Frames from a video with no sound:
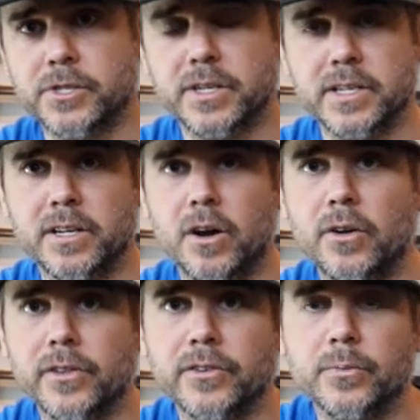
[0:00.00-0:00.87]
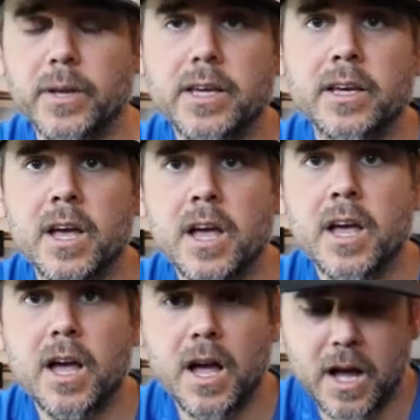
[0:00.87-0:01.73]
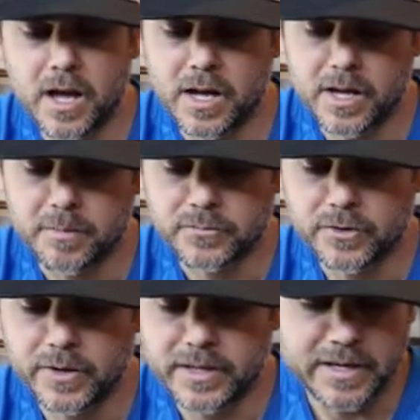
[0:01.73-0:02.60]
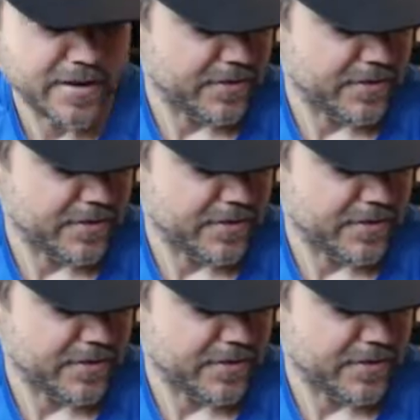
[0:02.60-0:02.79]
which I did all this week. So I didn't